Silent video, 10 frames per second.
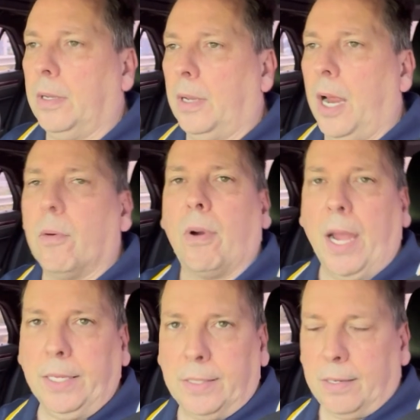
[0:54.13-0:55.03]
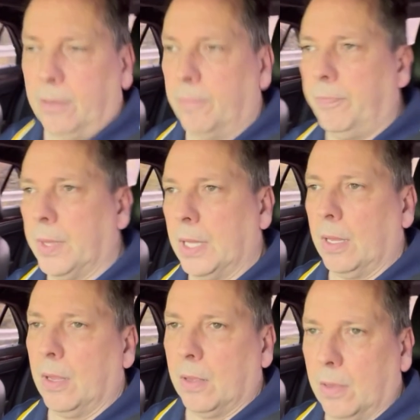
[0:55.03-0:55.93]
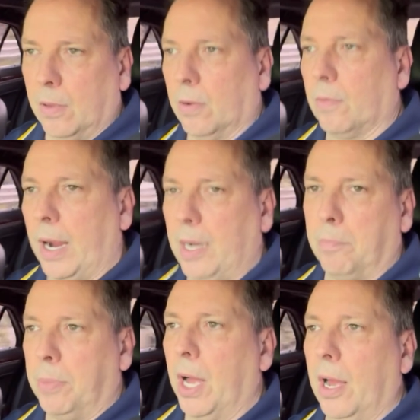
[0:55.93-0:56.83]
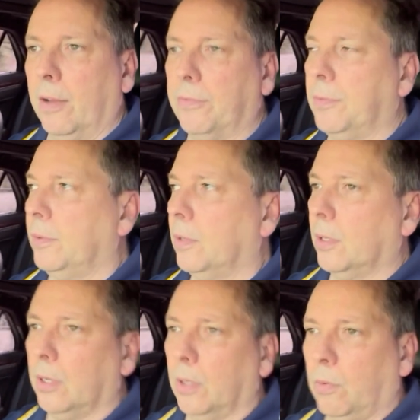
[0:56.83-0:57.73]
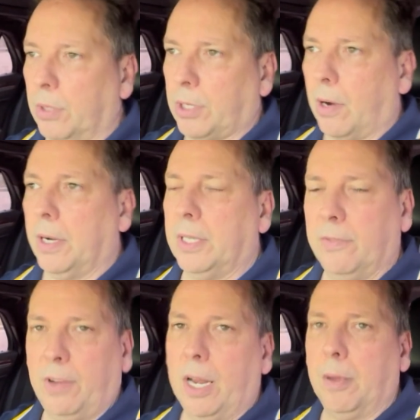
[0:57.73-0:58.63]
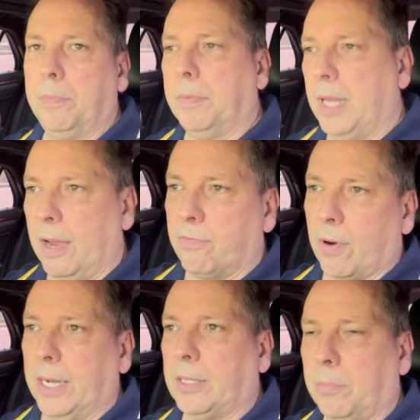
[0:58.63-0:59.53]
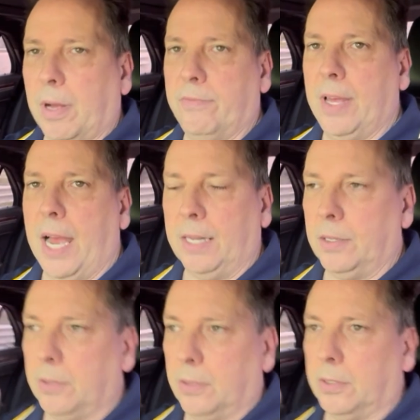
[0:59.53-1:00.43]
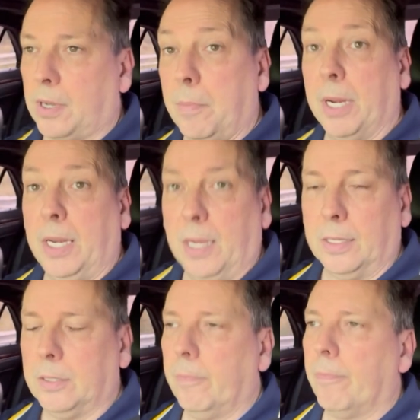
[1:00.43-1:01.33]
air rights right above what's already developed. They have rights above that. Somebody does.